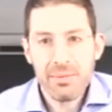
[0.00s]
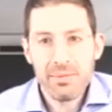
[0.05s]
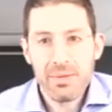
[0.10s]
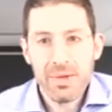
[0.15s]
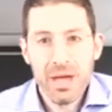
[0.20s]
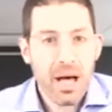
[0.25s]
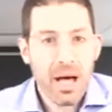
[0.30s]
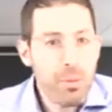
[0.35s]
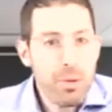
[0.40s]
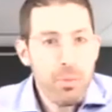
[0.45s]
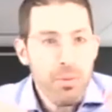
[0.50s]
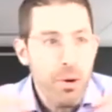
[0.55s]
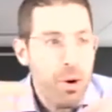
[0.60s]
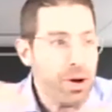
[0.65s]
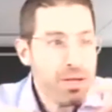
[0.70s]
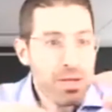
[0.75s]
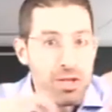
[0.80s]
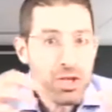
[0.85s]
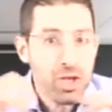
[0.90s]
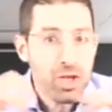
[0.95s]
I'll be part
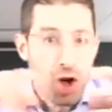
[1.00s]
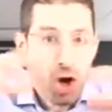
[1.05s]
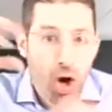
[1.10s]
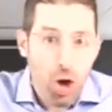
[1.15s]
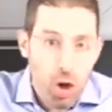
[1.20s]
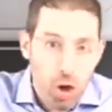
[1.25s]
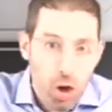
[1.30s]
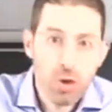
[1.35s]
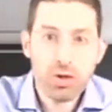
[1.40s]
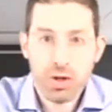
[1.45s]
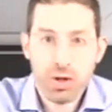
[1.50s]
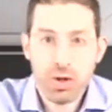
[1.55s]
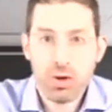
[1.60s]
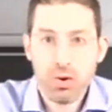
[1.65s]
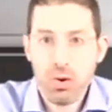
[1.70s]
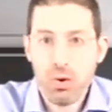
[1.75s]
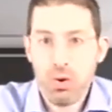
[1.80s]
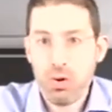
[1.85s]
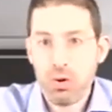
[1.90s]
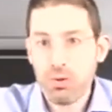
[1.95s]
of this culture
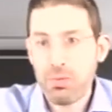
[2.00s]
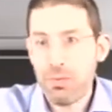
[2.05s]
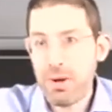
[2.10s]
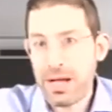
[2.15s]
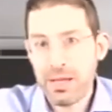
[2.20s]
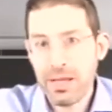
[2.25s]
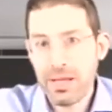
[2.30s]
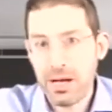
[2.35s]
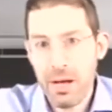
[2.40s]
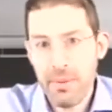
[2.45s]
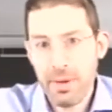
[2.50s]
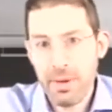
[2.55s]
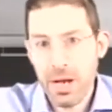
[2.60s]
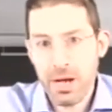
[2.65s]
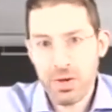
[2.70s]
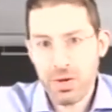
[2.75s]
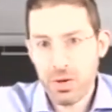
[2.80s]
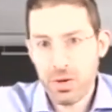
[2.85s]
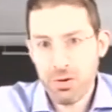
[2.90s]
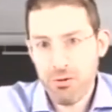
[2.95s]
called my
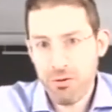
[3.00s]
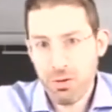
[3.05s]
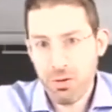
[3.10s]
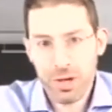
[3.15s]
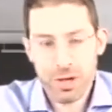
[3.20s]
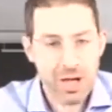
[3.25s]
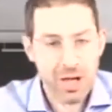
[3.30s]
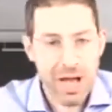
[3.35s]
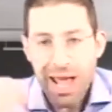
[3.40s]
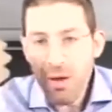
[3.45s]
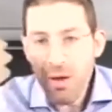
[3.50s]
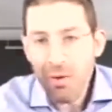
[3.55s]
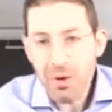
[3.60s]
denomination of religion. I don't